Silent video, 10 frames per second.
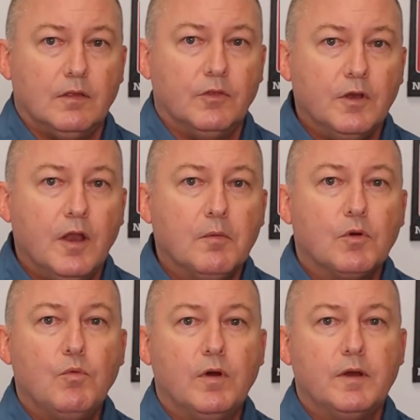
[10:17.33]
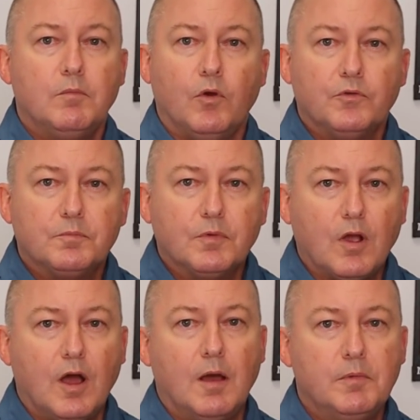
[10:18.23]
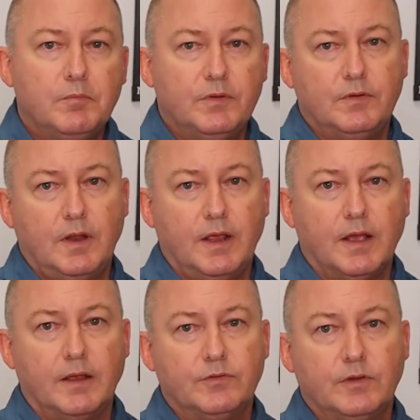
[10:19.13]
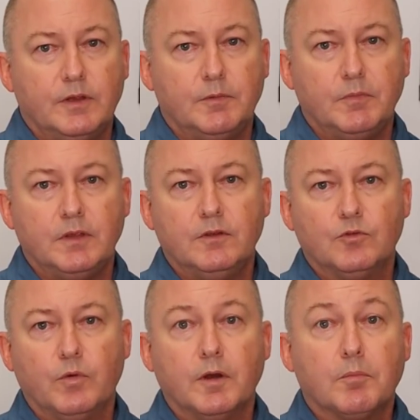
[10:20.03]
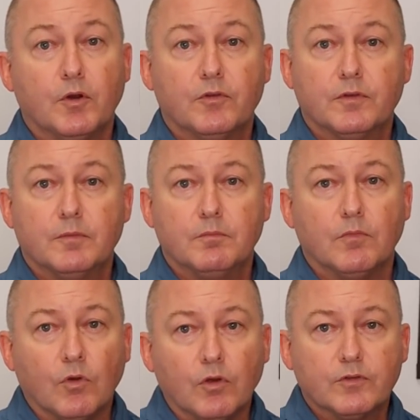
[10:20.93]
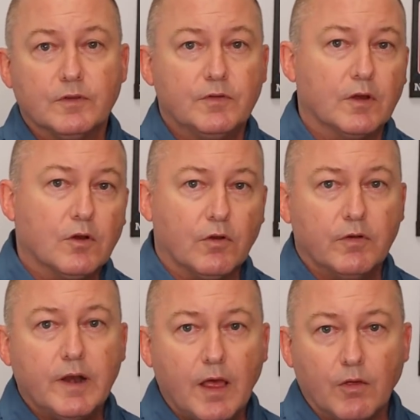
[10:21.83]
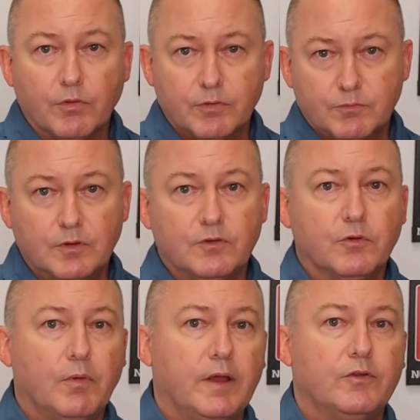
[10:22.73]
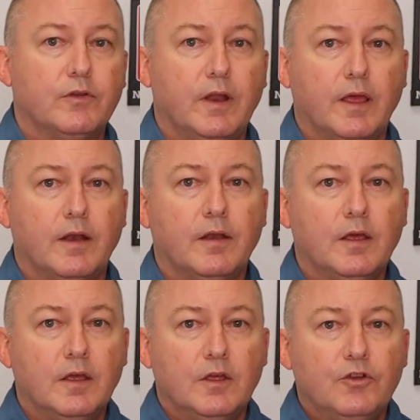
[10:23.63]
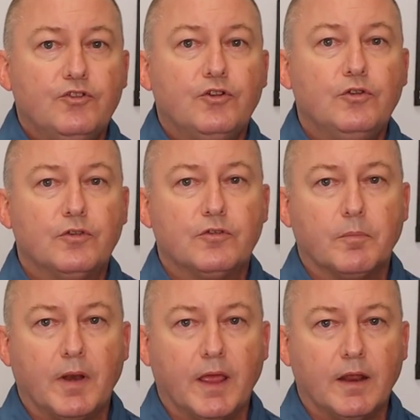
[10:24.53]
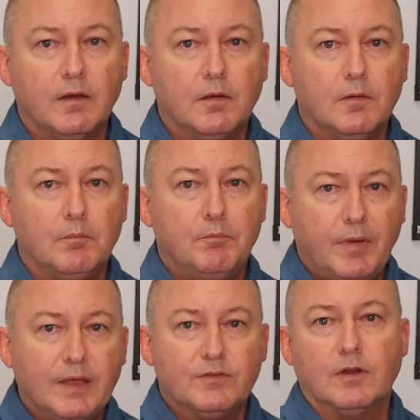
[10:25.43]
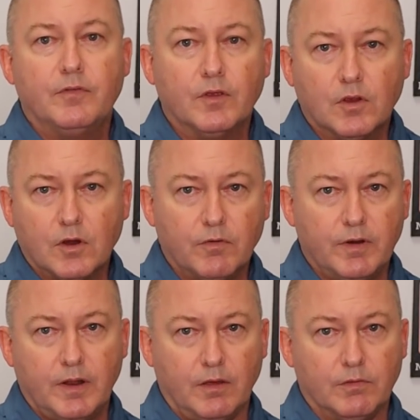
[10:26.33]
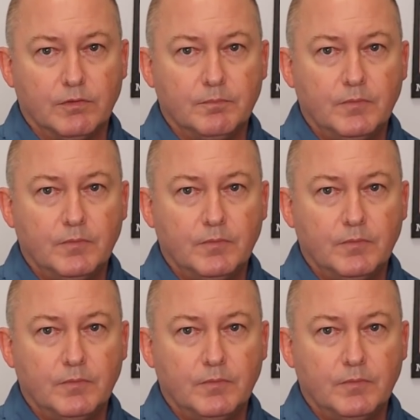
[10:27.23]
The number one most common mistake I see is when a person looks at their current health situation and chooses a plan based on their current health.